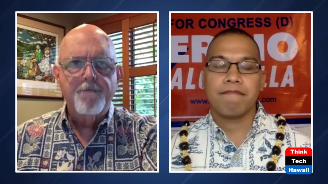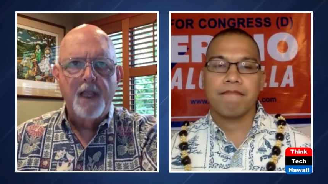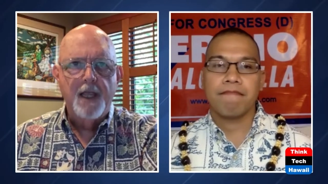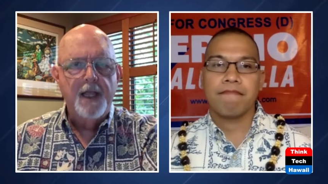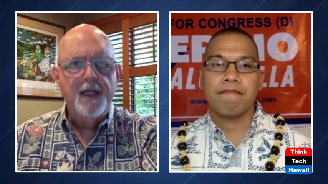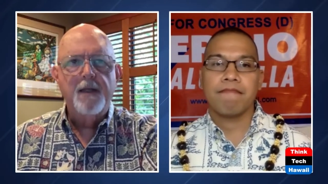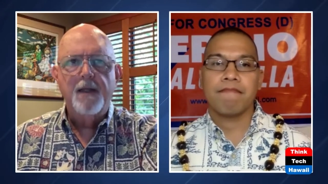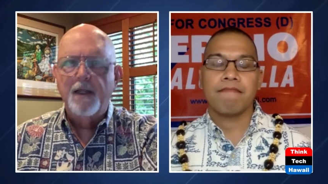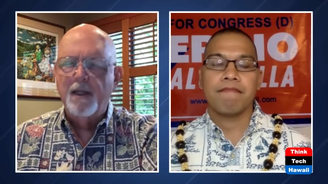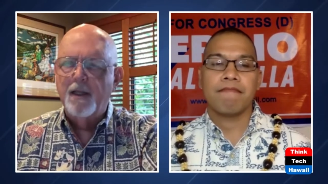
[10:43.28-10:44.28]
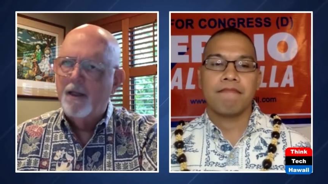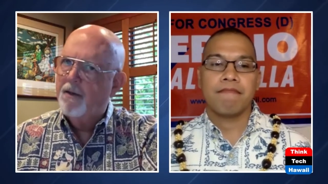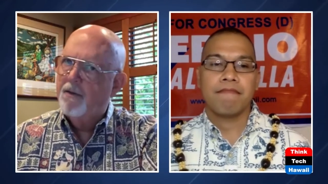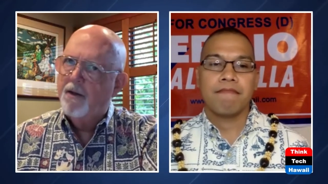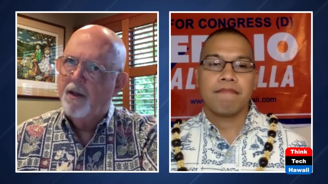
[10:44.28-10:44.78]
Speaker 1: and
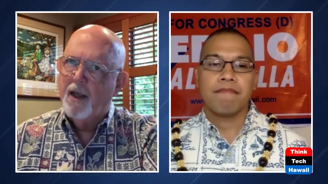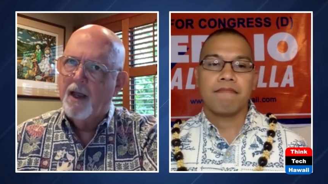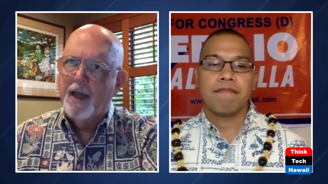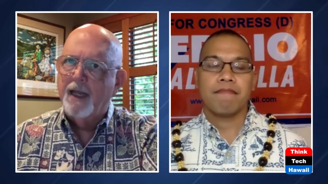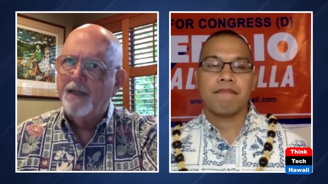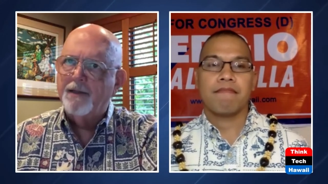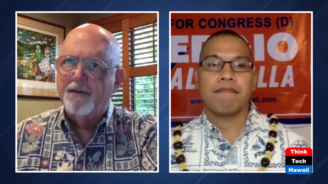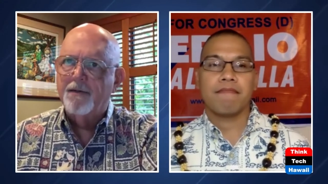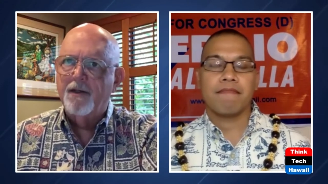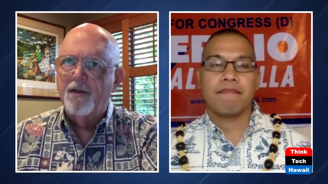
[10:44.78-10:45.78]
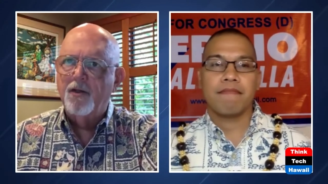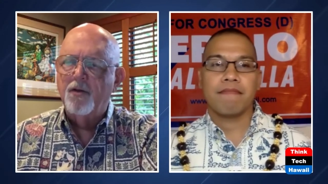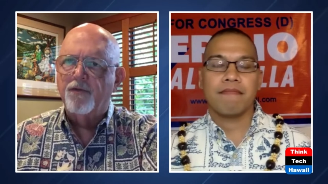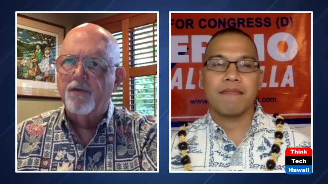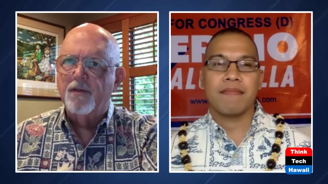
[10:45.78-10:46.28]
I'd like to you, you
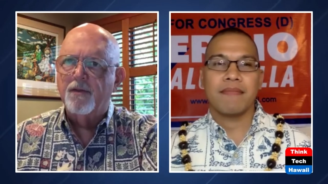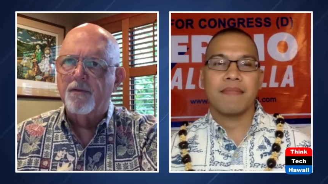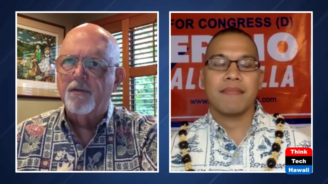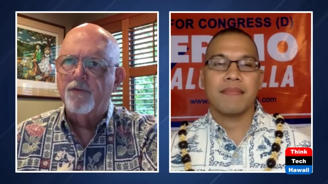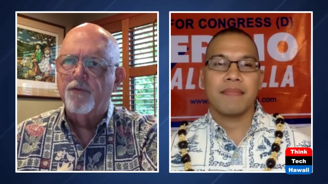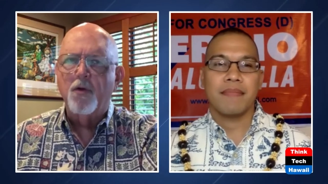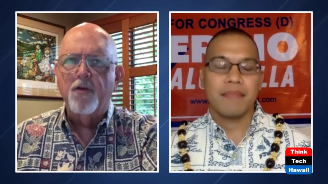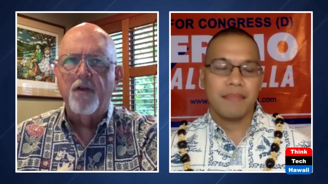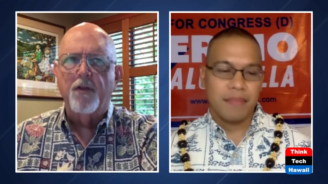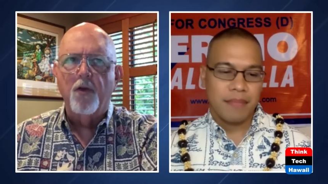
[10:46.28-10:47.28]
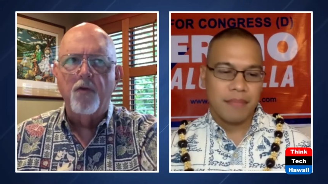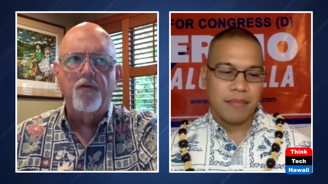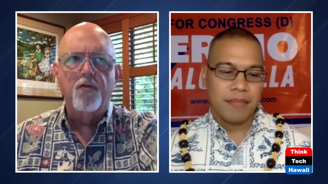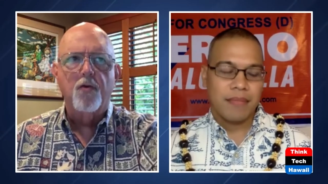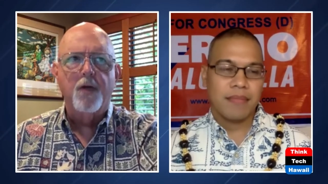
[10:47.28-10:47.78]
to, to, to focus on those
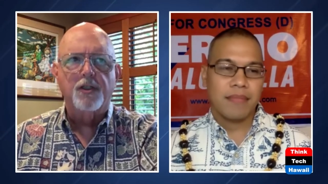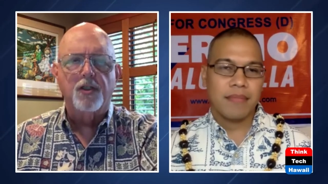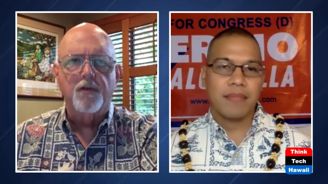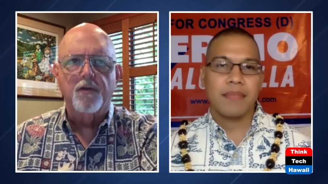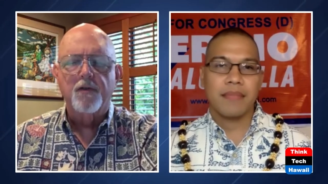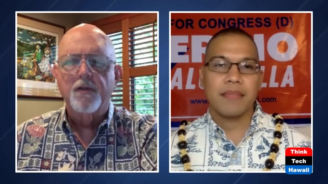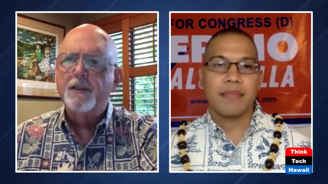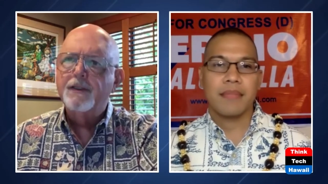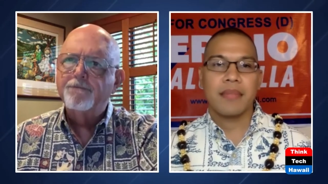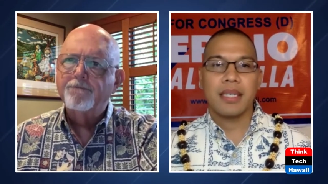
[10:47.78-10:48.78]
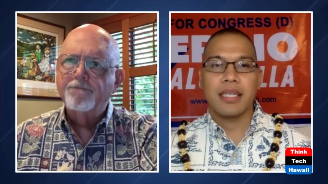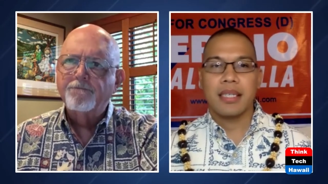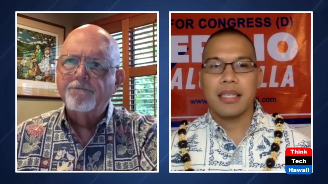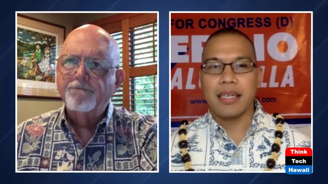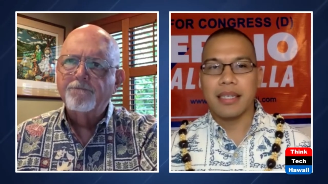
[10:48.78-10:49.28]
two questions.
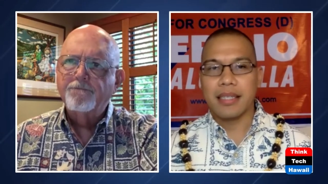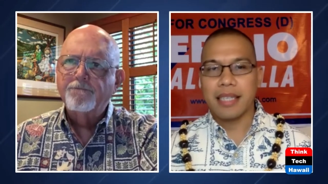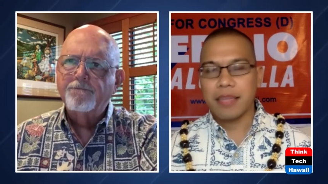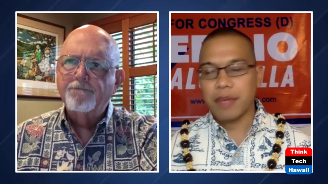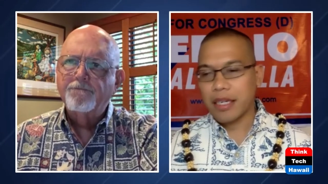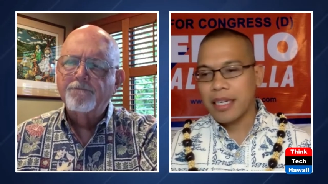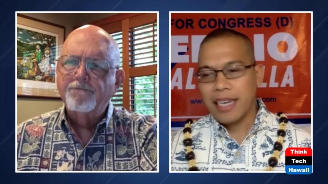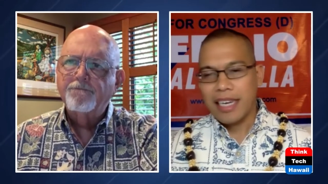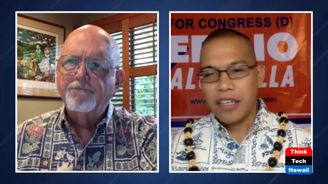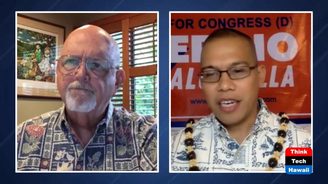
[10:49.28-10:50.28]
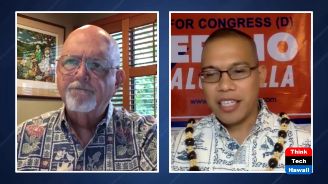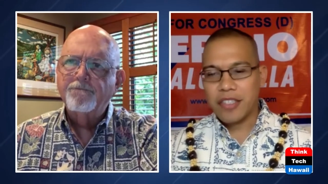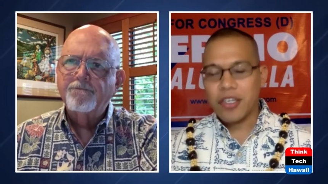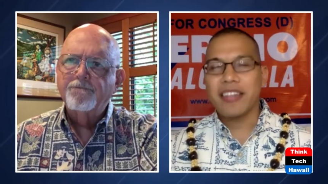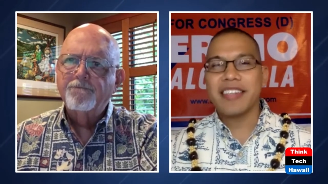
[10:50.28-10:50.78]
Speaker 2: Yeah, thanks, Mark. You know, I just
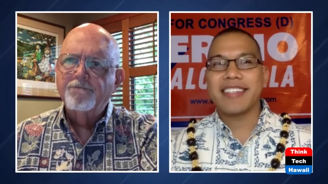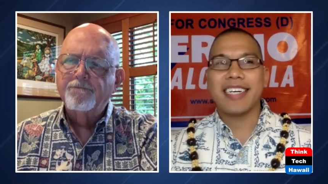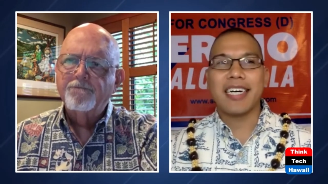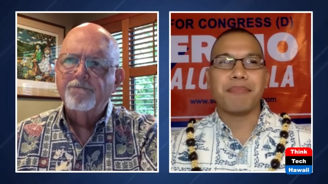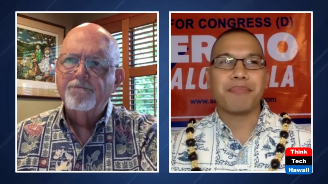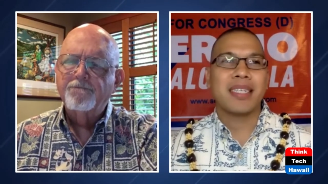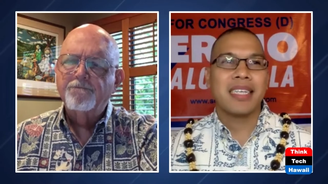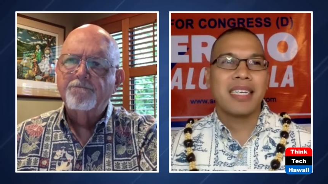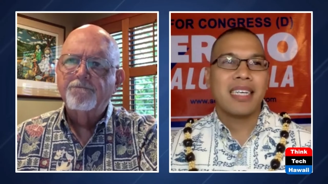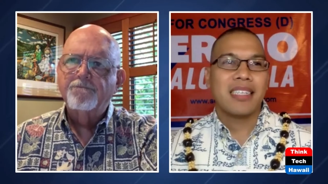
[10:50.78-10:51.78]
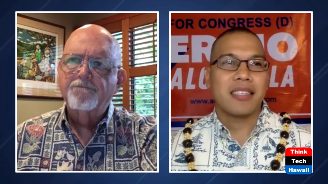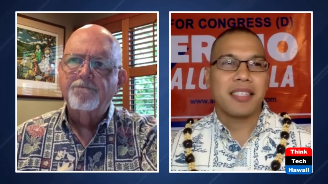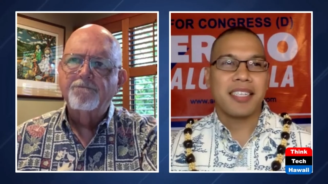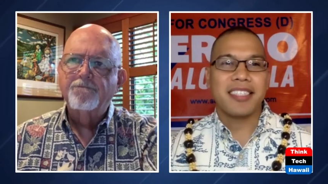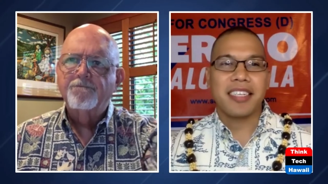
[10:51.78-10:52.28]
saw this um,
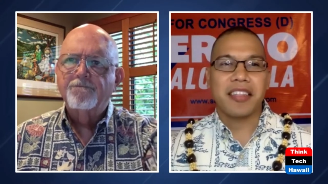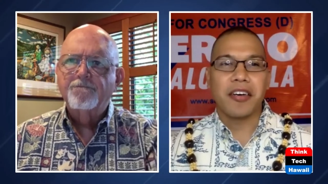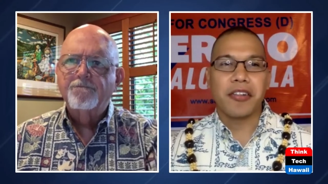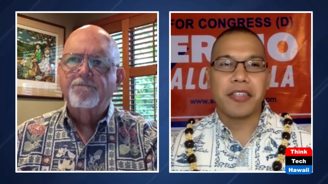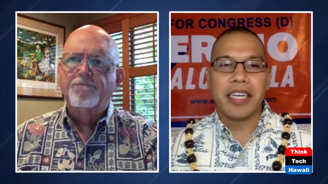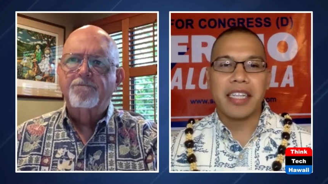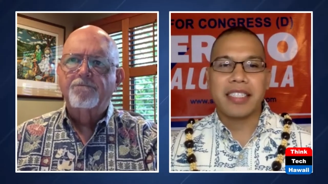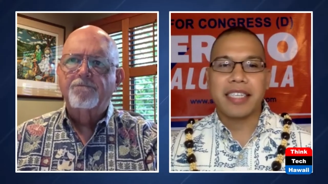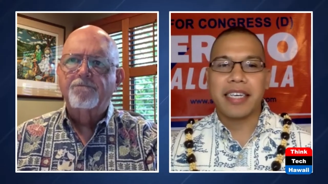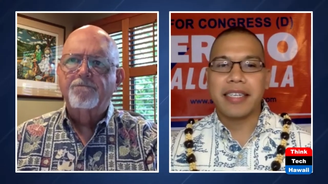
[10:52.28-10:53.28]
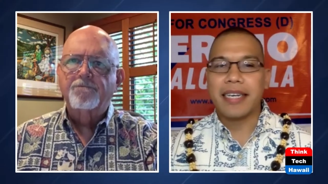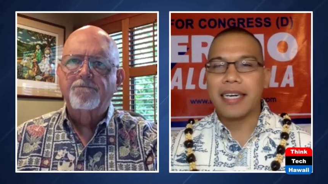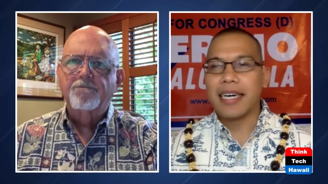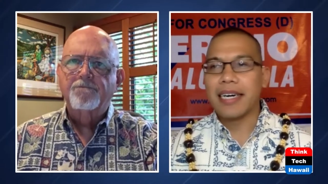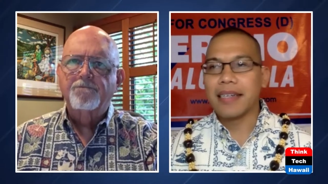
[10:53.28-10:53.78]
statistic the other day that said
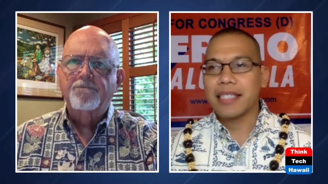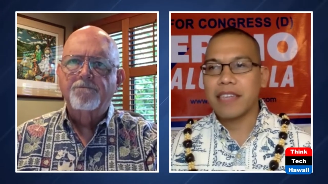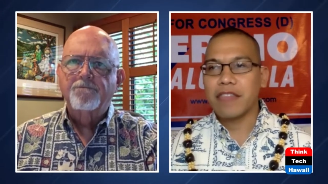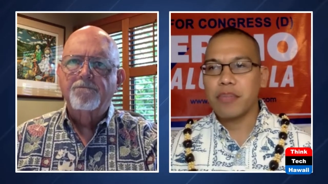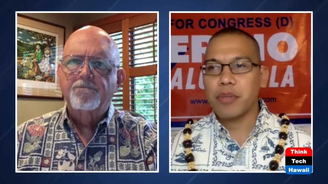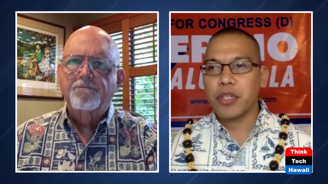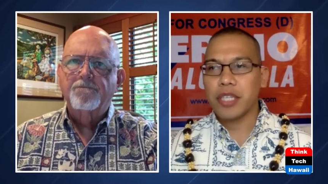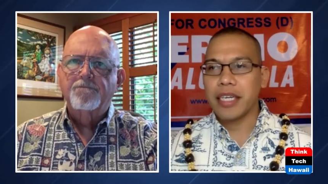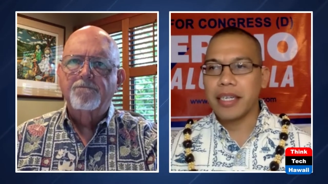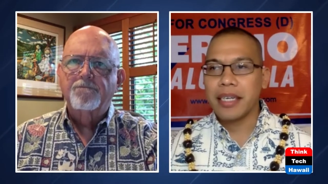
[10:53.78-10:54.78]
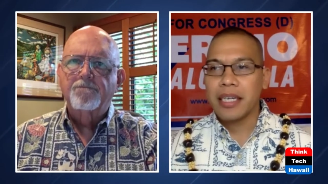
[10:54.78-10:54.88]
uh, 70%